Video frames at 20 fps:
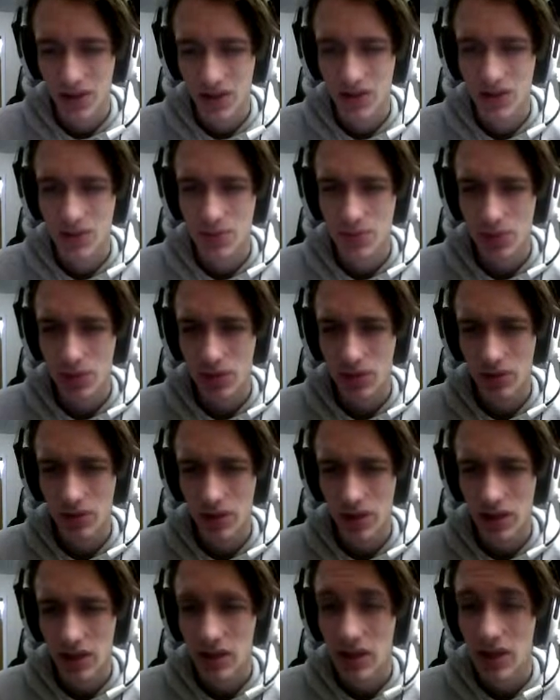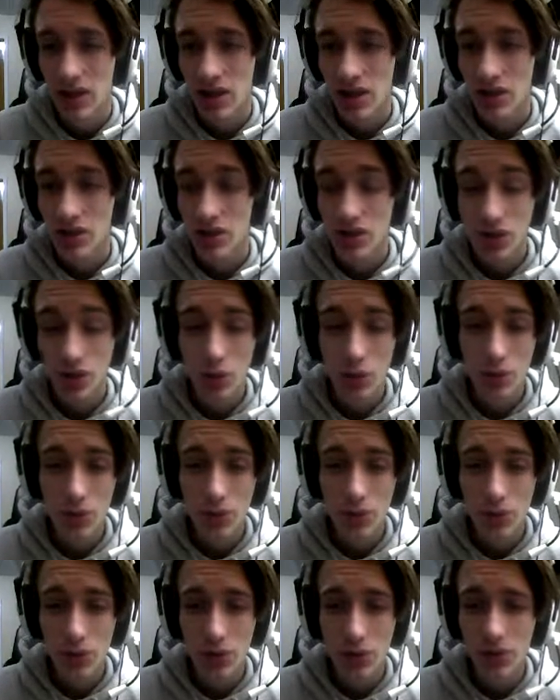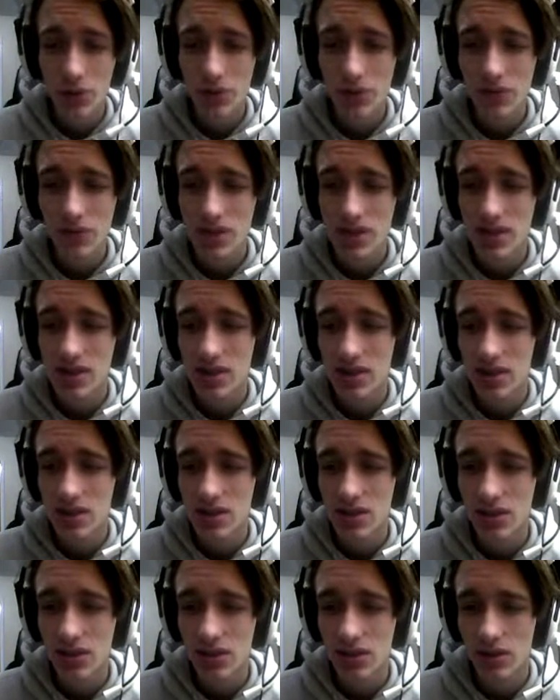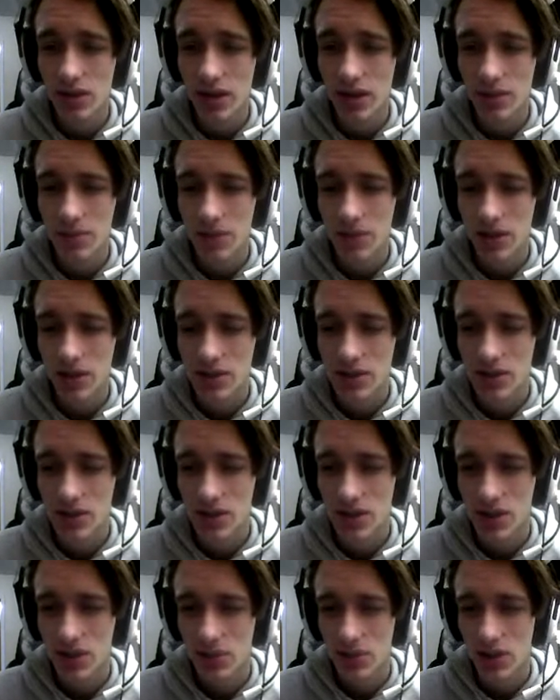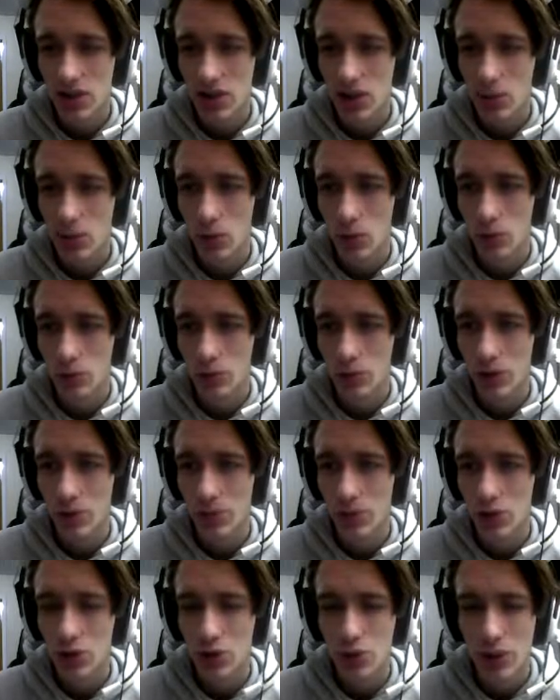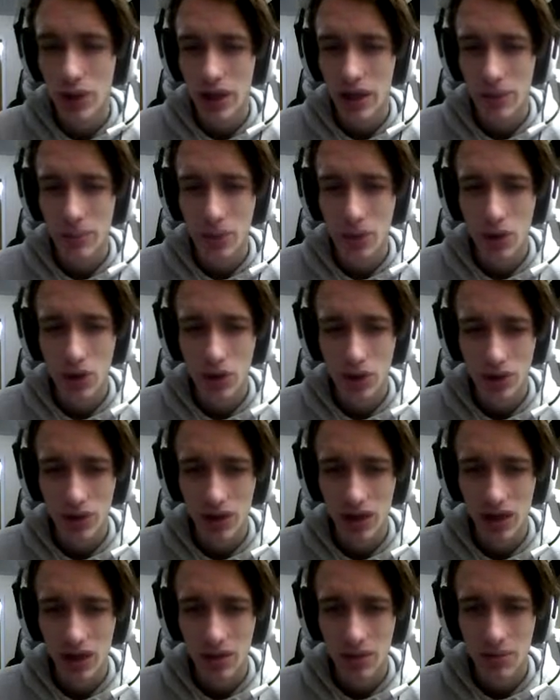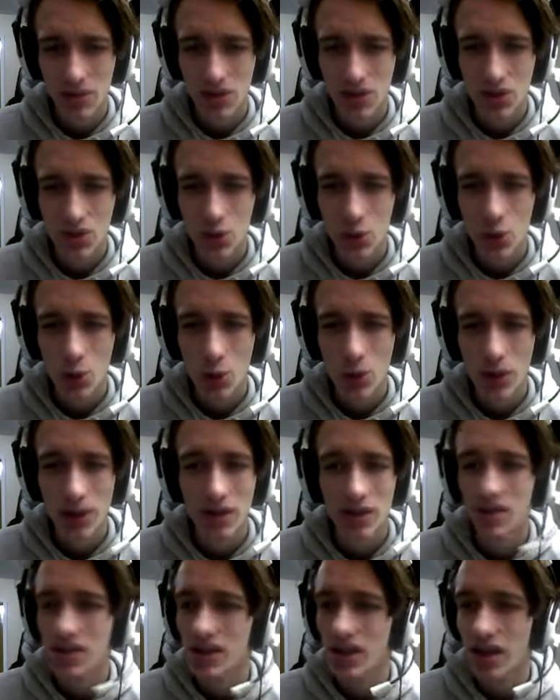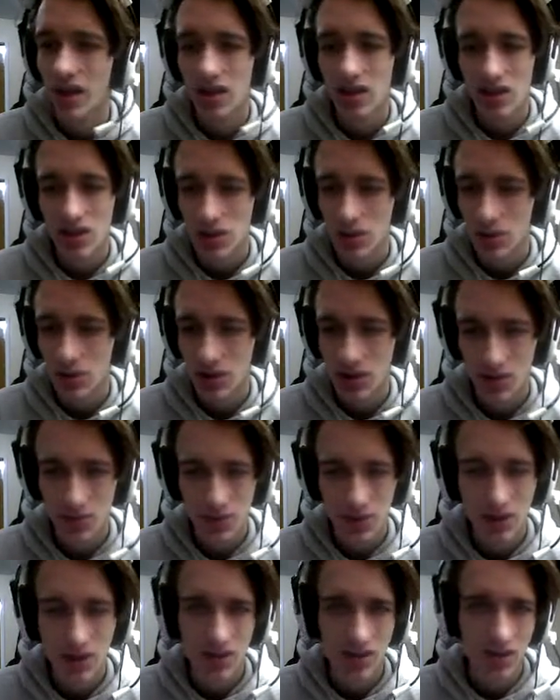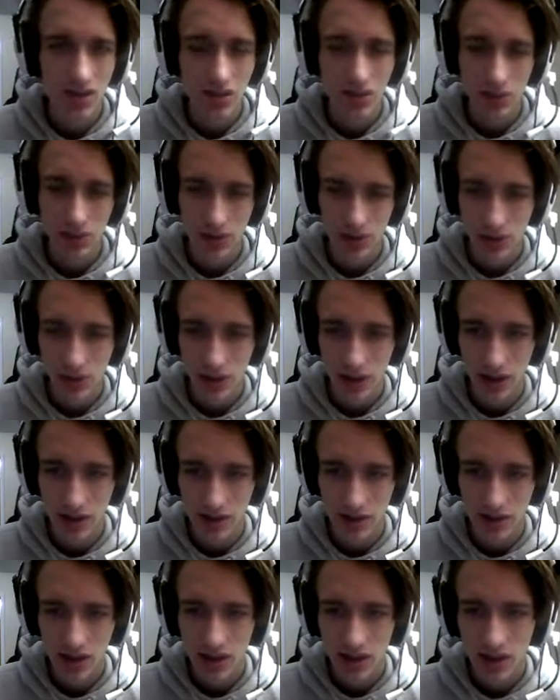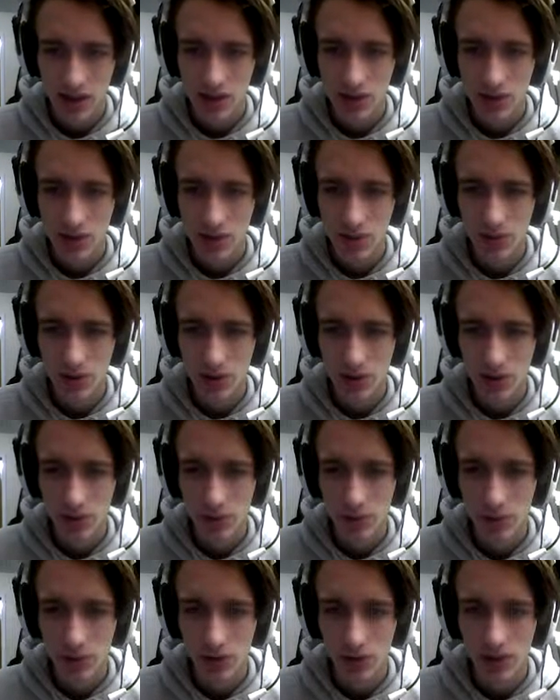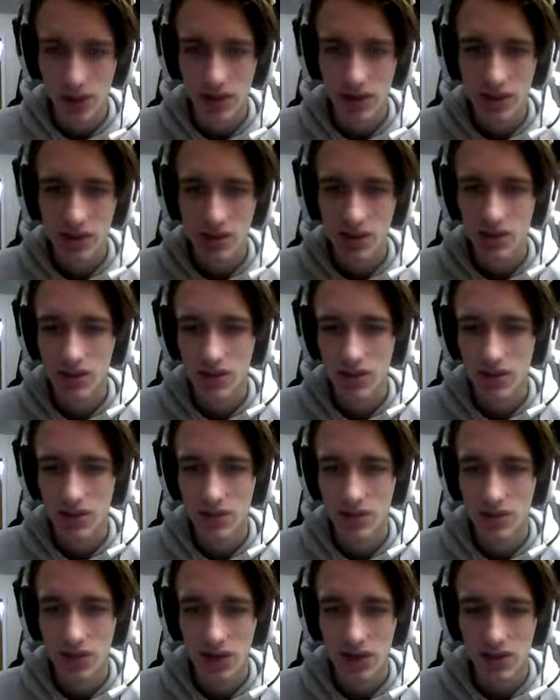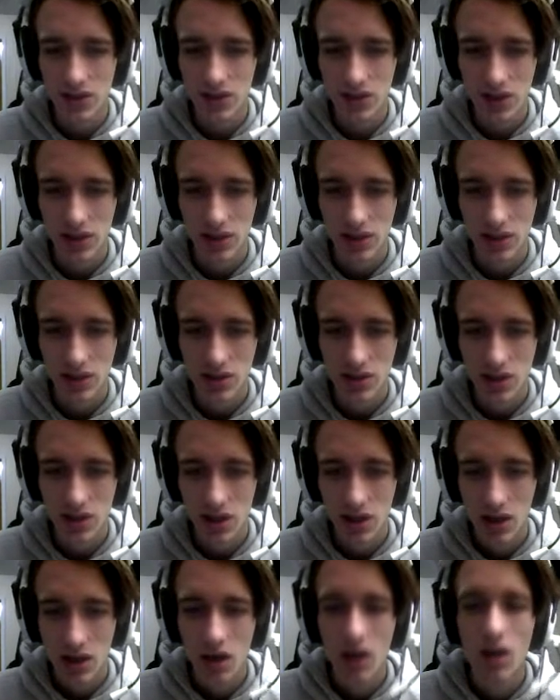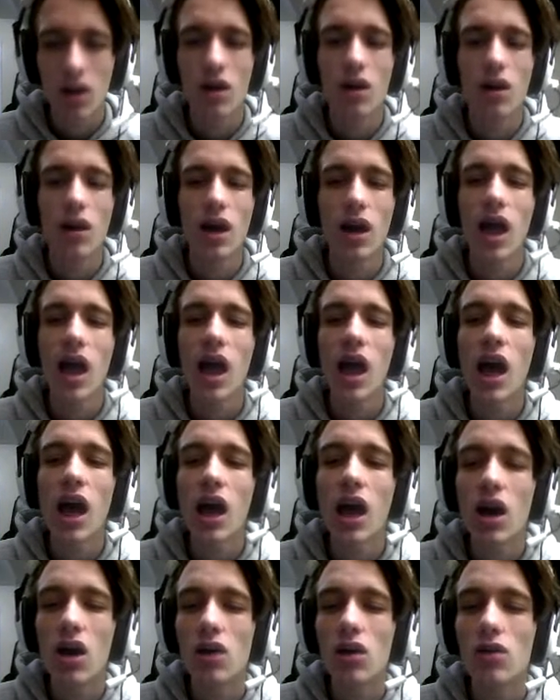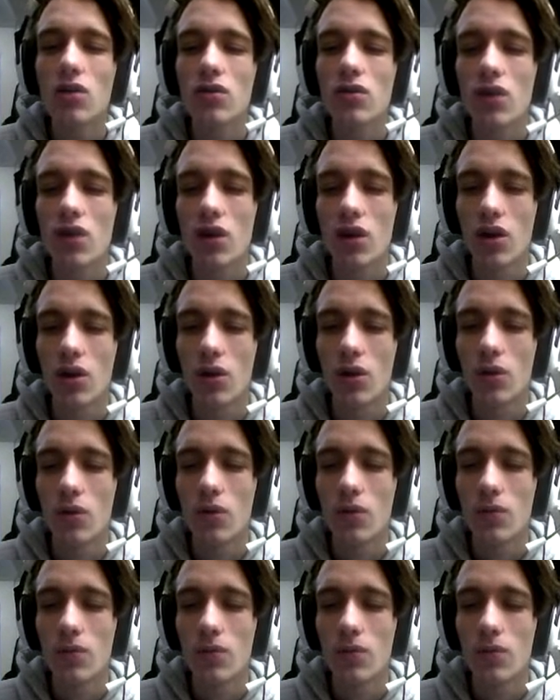That's probably it. So we know that we have to stick near the light because there's something that will rip you apart. I'm so excited to experience this with you guys. So can we turn on more lights? if that's what that does. Oh, hell no.